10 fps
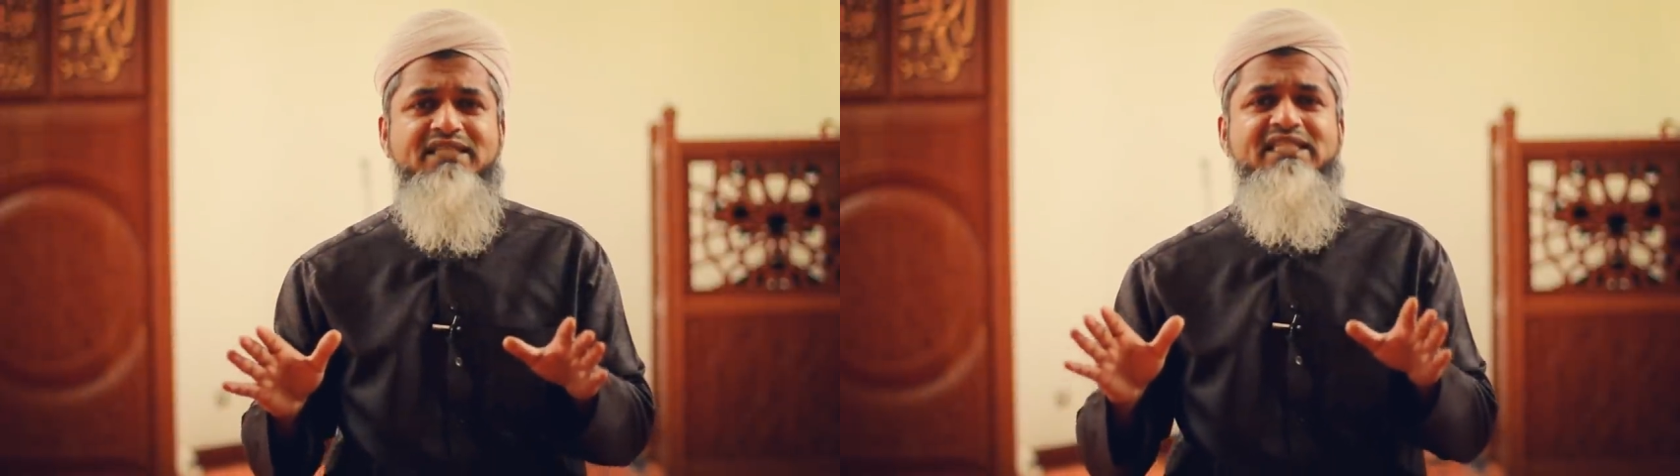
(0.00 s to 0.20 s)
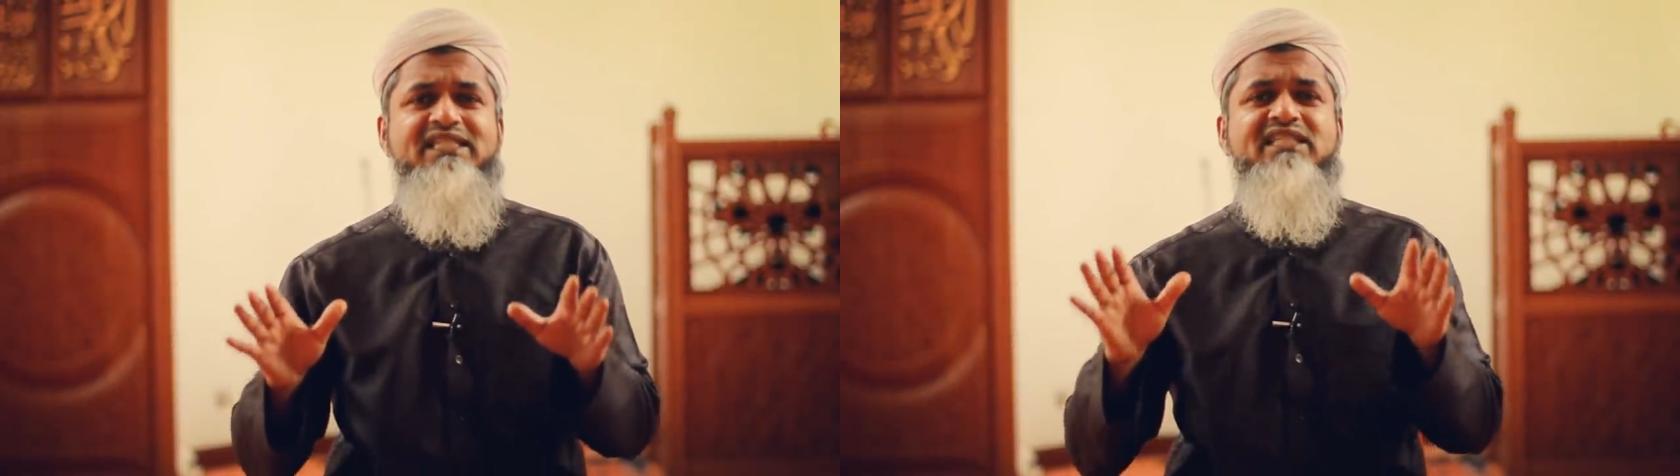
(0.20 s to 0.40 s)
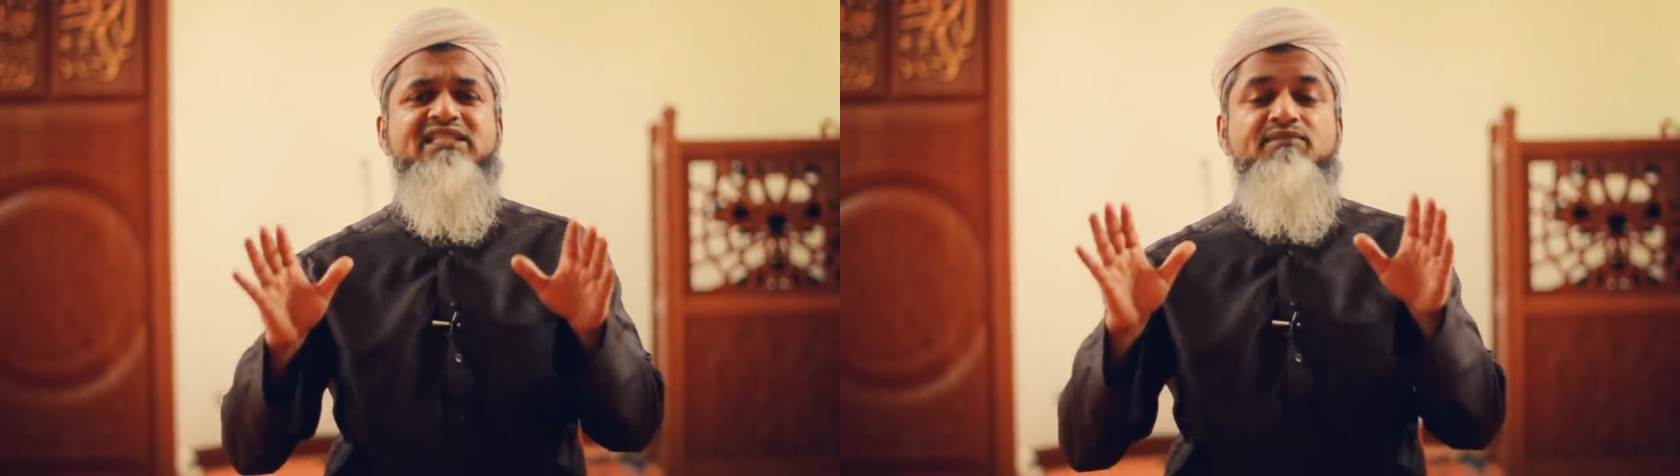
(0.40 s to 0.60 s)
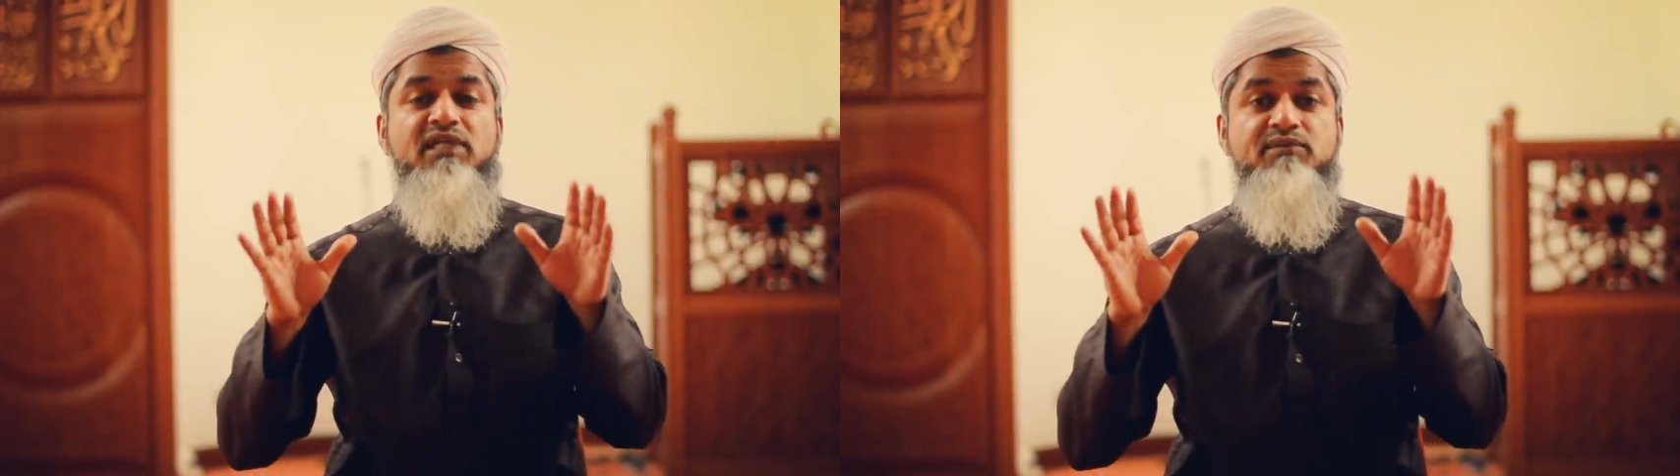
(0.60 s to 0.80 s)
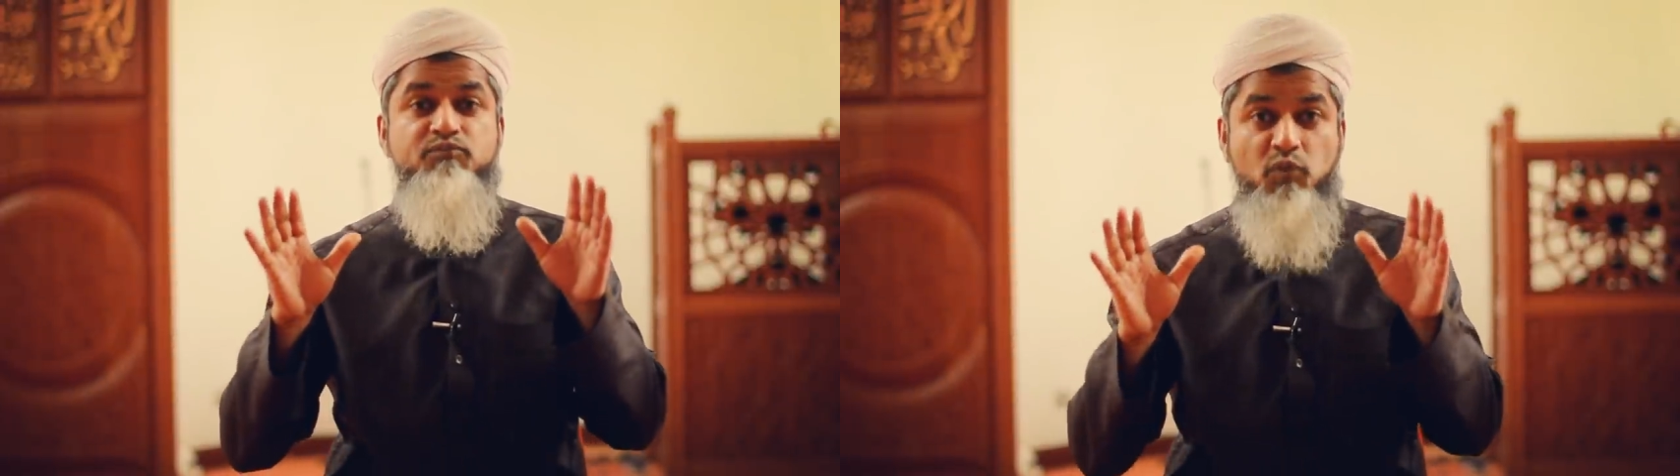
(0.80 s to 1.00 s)
These are
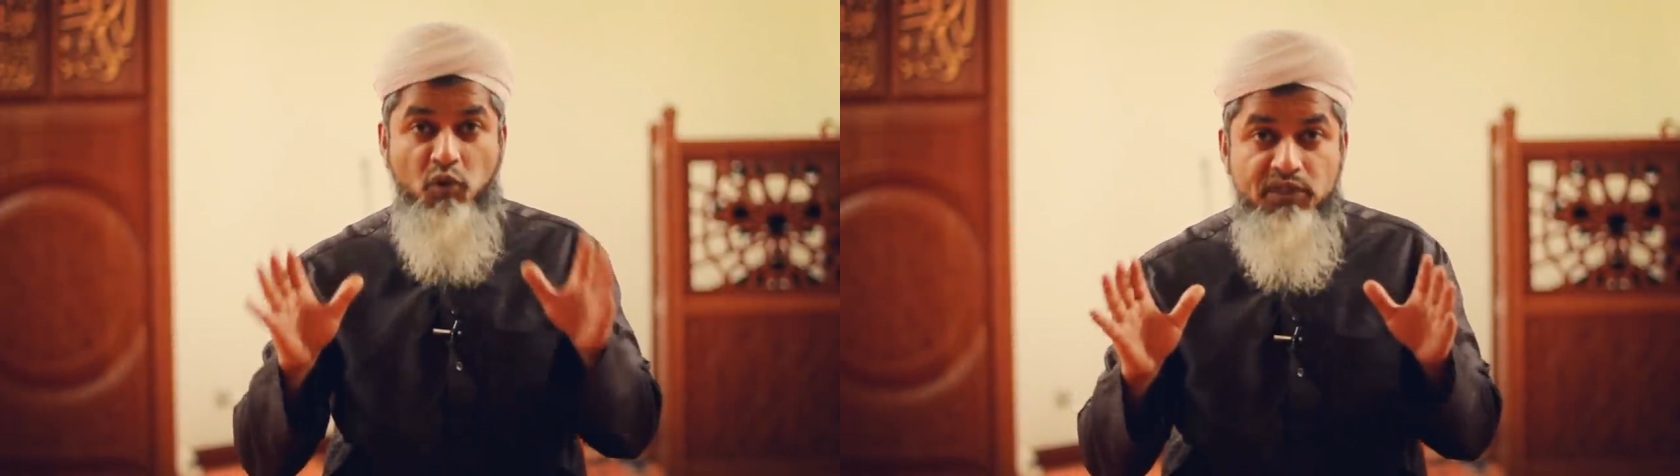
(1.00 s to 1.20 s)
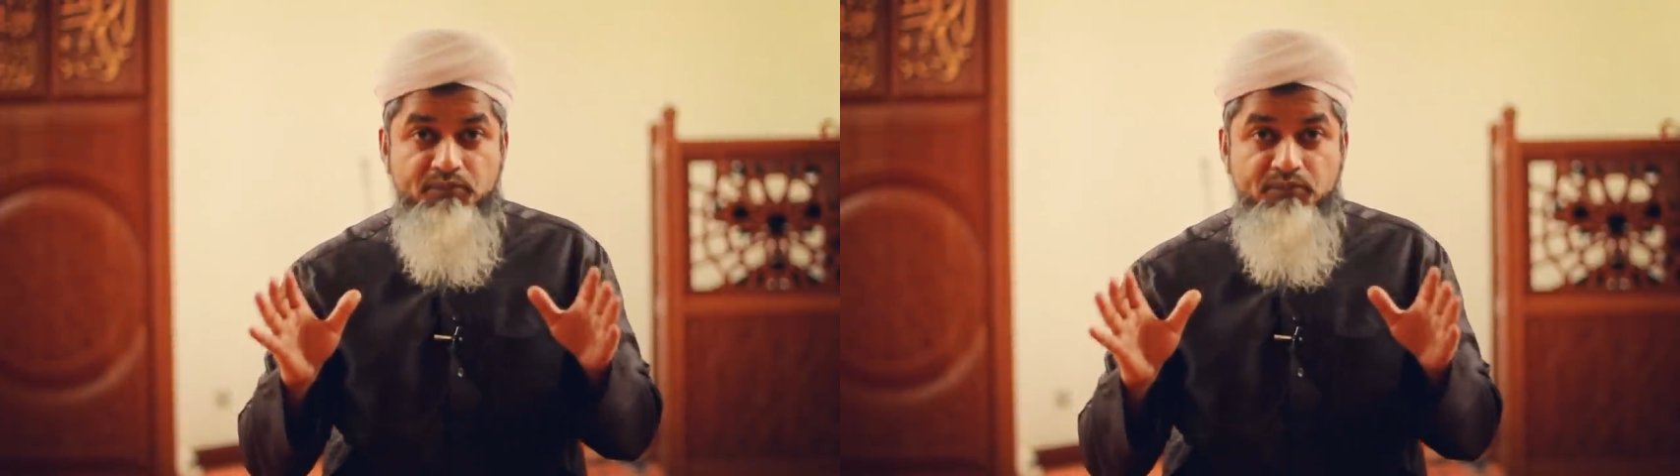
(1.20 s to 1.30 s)
sometimes more